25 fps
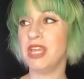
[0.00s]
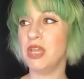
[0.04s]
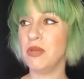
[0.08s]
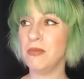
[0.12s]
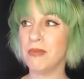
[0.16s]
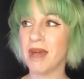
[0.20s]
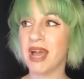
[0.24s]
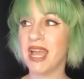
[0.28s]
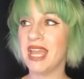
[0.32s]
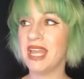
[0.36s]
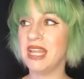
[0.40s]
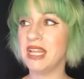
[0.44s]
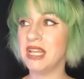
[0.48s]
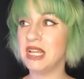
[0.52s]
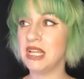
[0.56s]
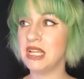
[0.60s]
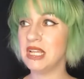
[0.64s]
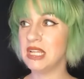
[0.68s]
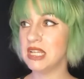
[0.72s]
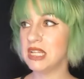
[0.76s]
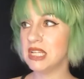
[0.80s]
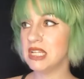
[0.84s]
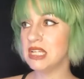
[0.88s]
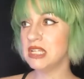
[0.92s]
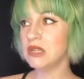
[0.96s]
You might
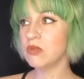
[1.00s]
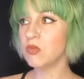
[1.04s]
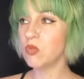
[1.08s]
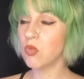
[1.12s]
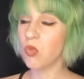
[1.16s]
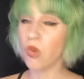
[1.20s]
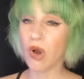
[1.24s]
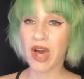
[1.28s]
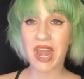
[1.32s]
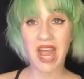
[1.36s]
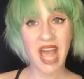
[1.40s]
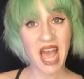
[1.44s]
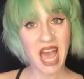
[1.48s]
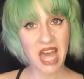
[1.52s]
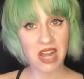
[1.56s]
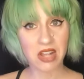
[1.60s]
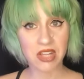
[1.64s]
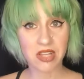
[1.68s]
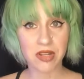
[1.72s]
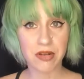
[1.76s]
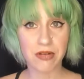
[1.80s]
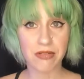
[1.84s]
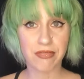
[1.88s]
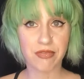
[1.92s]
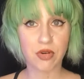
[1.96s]
want to add a
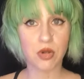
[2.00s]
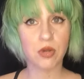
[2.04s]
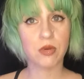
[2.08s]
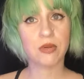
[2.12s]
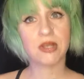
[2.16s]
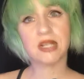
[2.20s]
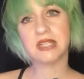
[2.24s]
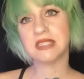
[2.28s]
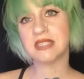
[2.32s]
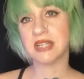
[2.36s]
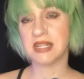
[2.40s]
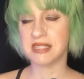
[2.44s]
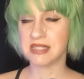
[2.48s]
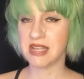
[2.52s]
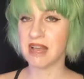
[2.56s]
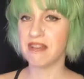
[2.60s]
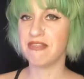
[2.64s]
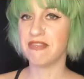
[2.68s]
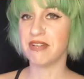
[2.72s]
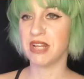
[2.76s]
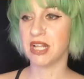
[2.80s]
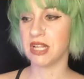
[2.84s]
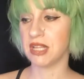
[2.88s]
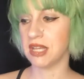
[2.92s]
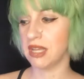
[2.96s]
little fruit, because I
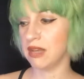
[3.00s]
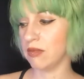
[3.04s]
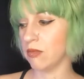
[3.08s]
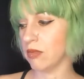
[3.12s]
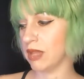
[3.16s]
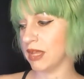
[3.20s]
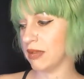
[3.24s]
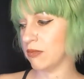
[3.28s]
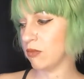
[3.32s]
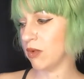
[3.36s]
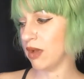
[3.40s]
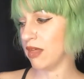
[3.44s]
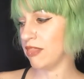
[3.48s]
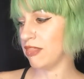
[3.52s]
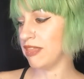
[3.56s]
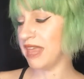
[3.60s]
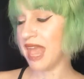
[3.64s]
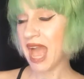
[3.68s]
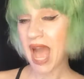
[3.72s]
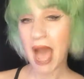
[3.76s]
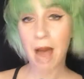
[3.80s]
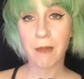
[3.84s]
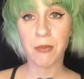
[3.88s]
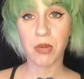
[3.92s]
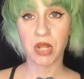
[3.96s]
definitely, like, the
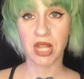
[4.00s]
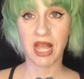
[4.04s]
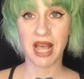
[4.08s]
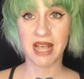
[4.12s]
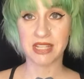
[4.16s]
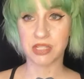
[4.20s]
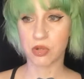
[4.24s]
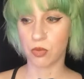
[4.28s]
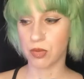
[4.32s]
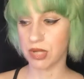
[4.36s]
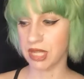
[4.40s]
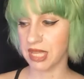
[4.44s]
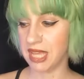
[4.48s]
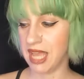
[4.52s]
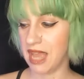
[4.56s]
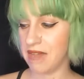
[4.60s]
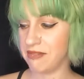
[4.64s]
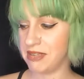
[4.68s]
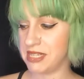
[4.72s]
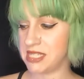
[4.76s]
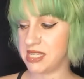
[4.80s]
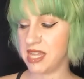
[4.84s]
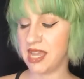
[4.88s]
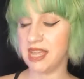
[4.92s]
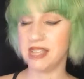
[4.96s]
apple has a really
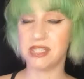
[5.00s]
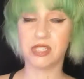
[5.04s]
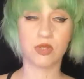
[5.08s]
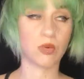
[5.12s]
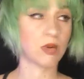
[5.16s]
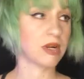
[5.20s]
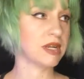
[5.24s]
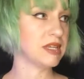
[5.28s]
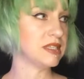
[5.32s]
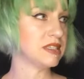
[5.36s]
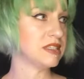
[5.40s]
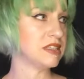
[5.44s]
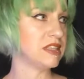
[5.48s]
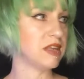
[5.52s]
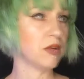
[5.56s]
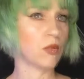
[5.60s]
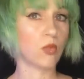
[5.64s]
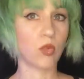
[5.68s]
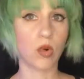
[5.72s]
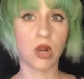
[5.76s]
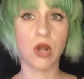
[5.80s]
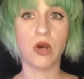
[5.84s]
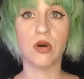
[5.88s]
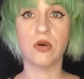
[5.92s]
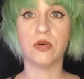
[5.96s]
heavy taste, whereas the
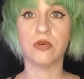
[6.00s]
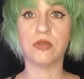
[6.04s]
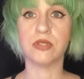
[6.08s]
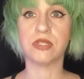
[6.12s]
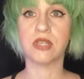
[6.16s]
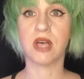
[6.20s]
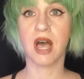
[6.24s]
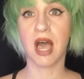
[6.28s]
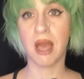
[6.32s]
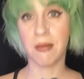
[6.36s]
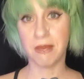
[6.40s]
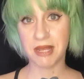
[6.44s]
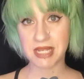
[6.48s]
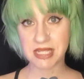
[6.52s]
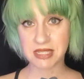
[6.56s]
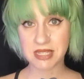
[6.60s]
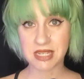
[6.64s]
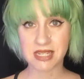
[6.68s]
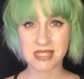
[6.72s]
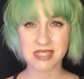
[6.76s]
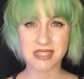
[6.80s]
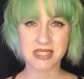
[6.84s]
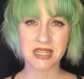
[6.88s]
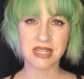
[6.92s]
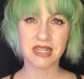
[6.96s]
rose
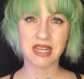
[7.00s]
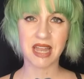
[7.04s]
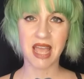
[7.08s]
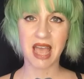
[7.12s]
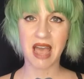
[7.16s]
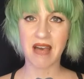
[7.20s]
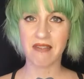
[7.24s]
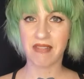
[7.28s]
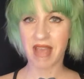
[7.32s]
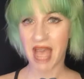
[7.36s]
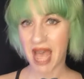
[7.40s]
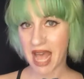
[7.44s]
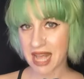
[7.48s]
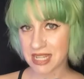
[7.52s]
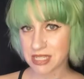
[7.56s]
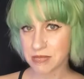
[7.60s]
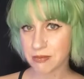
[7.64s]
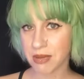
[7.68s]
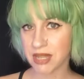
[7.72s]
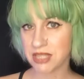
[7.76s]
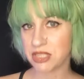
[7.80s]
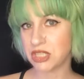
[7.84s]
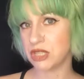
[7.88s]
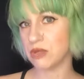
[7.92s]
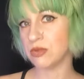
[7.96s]
hibiscus didn't have as
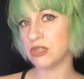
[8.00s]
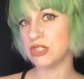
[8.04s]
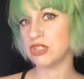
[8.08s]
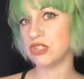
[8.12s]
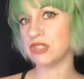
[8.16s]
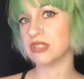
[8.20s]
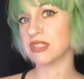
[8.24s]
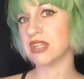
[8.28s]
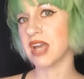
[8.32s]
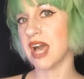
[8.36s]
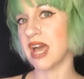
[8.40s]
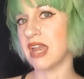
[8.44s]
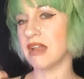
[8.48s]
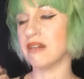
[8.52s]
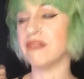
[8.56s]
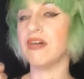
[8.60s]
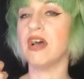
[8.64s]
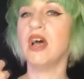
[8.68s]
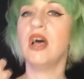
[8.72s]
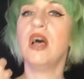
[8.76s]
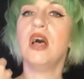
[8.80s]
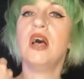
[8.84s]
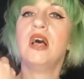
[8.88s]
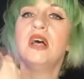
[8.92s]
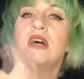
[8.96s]
much. It was just kind of
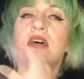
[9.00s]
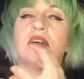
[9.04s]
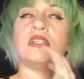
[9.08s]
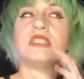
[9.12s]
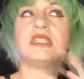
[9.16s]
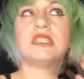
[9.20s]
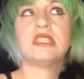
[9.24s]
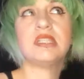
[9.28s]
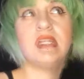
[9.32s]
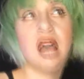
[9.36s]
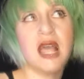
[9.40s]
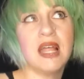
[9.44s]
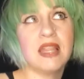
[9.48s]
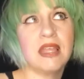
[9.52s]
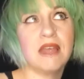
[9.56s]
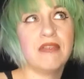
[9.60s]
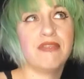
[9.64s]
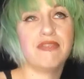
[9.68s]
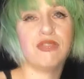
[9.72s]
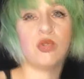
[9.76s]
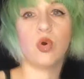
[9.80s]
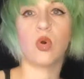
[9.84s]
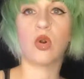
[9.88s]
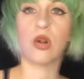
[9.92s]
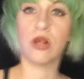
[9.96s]
slightly
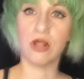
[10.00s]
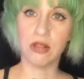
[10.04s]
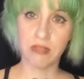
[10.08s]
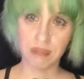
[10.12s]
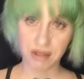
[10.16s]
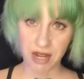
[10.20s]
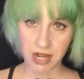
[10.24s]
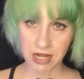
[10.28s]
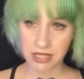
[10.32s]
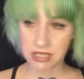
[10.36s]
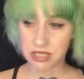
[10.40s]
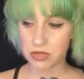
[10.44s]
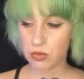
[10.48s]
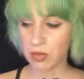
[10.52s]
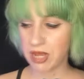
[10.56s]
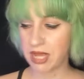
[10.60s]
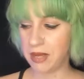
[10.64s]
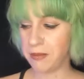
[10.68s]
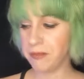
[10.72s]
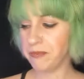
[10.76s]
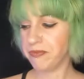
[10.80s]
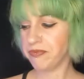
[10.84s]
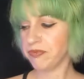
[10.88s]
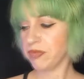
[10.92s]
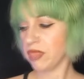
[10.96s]
floral and very
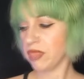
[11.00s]
sweet.